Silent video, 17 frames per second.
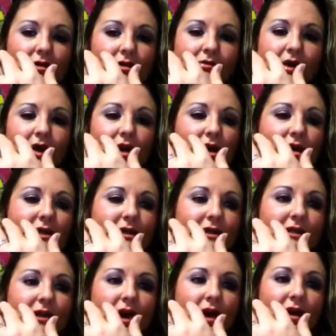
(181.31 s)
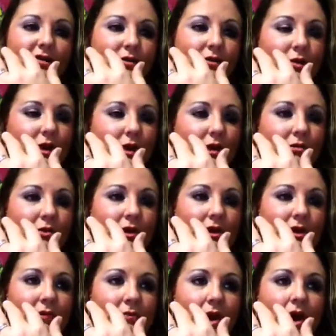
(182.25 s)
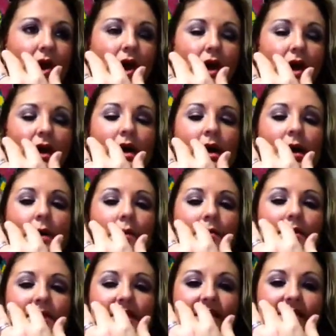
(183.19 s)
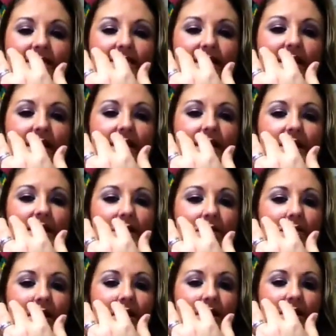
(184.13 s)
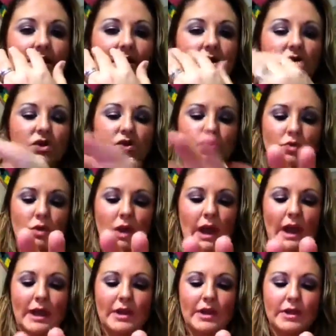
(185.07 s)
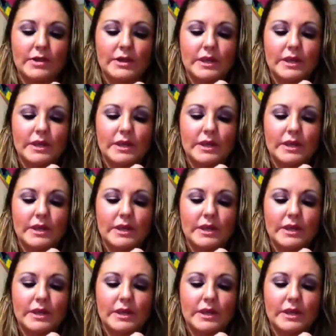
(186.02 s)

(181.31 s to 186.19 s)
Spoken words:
very soft when you put them on, but they feel a little bit drier.